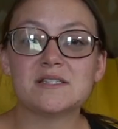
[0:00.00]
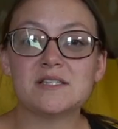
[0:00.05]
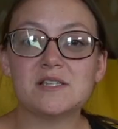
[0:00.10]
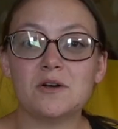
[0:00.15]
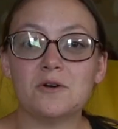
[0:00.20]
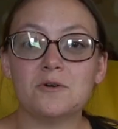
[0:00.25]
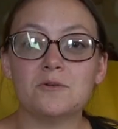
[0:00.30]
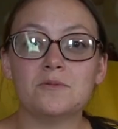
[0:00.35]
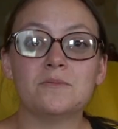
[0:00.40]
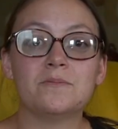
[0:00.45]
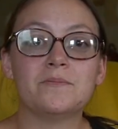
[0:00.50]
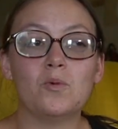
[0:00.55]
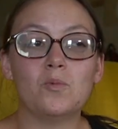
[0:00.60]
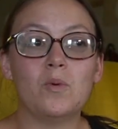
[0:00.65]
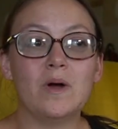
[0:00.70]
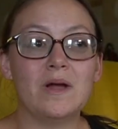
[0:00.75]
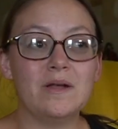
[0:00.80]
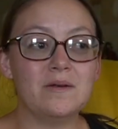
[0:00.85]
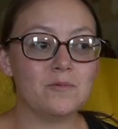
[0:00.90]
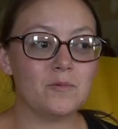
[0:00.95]
So
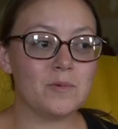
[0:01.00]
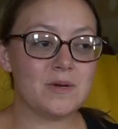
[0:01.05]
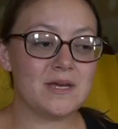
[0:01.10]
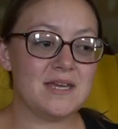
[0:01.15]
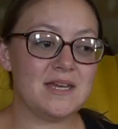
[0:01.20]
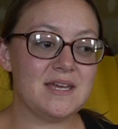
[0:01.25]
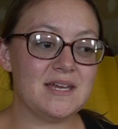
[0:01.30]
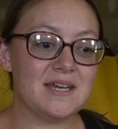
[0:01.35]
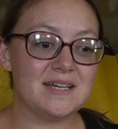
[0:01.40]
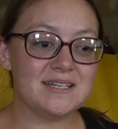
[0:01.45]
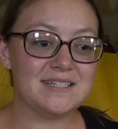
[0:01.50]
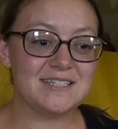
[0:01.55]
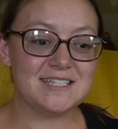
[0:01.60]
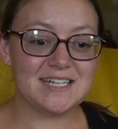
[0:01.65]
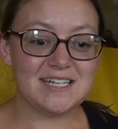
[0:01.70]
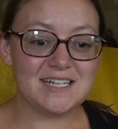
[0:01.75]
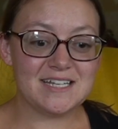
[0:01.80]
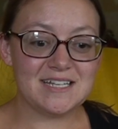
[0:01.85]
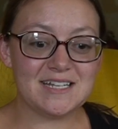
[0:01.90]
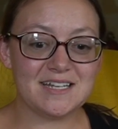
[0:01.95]
what we
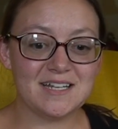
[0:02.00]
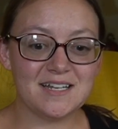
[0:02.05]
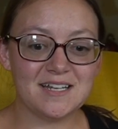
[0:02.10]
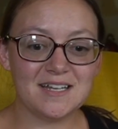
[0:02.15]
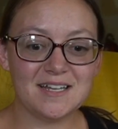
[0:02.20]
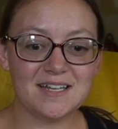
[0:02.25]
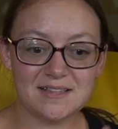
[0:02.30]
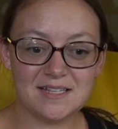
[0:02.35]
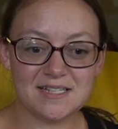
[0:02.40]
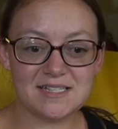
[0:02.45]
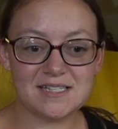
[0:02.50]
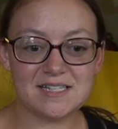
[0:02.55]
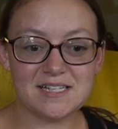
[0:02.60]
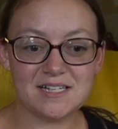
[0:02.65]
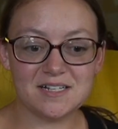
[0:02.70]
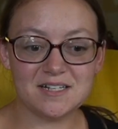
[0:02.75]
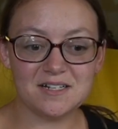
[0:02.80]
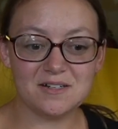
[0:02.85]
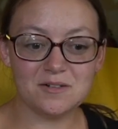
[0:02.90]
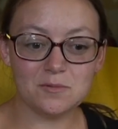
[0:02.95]
did this
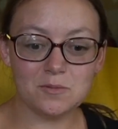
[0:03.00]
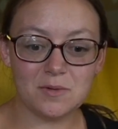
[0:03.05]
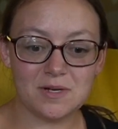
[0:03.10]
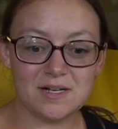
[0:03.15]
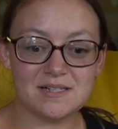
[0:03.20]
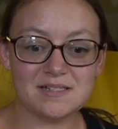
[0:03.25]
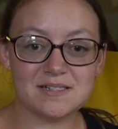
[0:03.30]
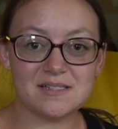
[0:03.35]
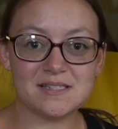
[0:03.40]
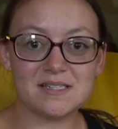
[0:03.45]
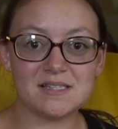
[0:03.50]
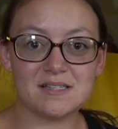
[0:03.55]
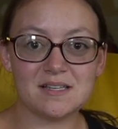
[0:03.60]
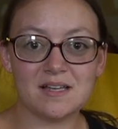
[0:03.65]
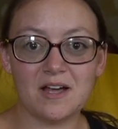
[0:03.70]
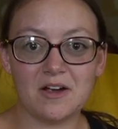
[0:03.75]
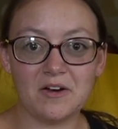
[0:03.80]
year was,